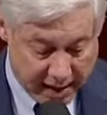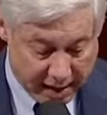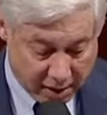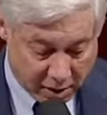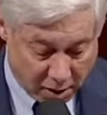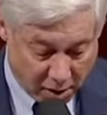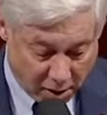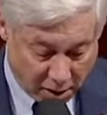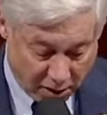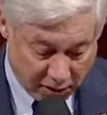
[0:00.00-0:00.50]

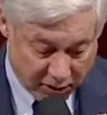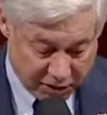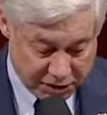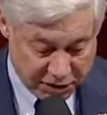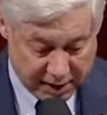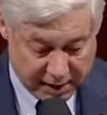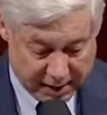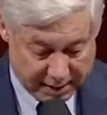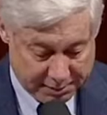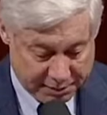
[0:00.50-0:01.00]
and all the
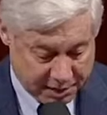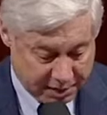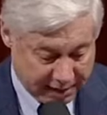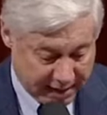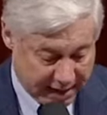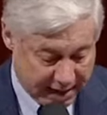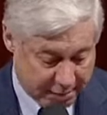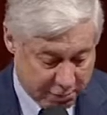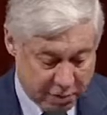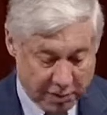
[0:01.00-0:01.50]
jobs that
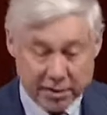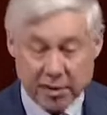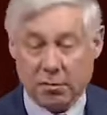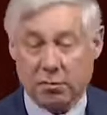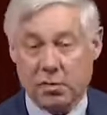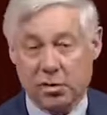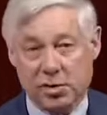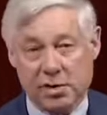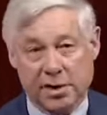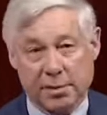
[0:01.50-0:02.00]
came with
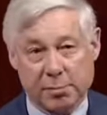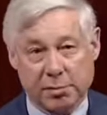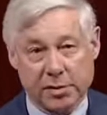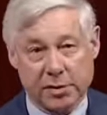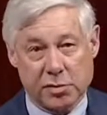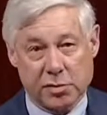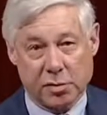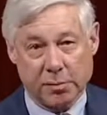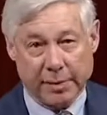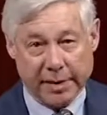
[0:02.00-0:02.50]
it was
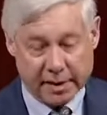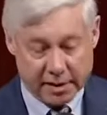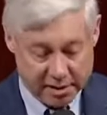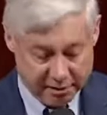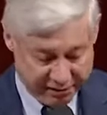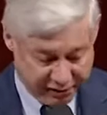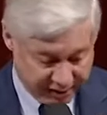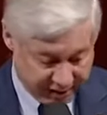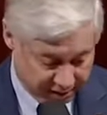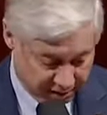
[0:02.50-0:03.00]
simply too big
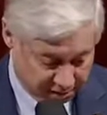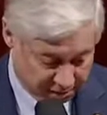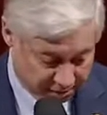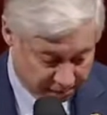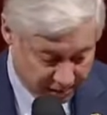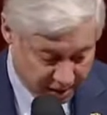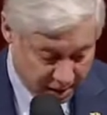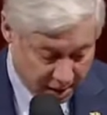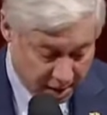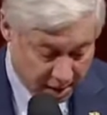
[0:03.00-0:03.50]
to fail.